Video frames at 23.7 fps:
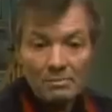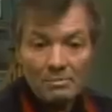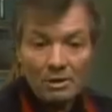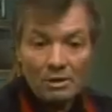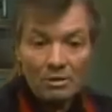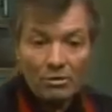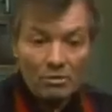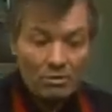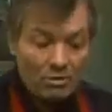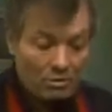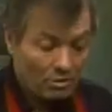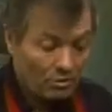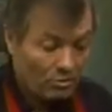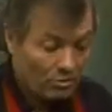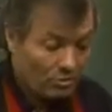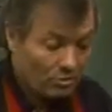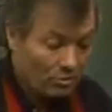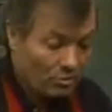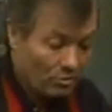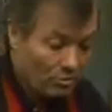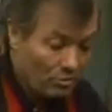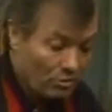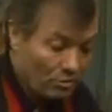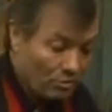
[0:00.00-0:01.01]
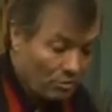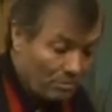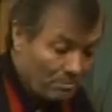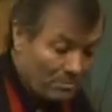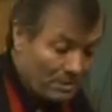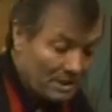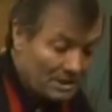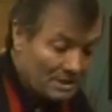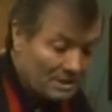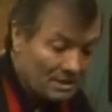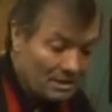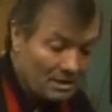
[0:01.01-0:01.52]
because the
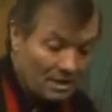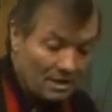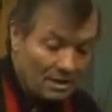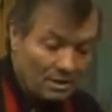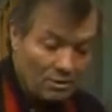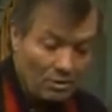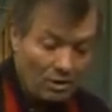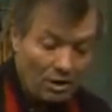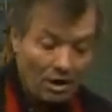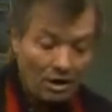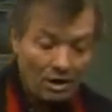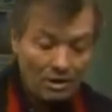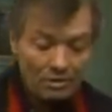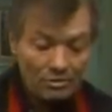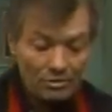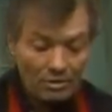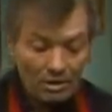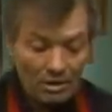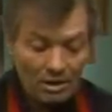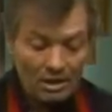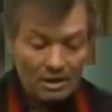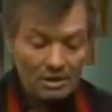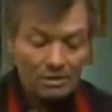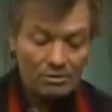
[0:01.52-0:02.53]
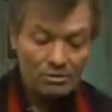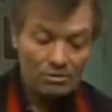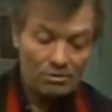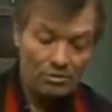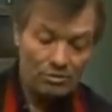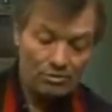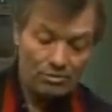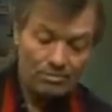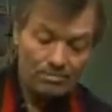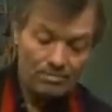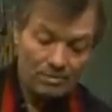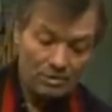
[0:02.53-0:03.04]
basil is the hardest thing to
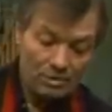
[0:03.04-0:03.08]
do.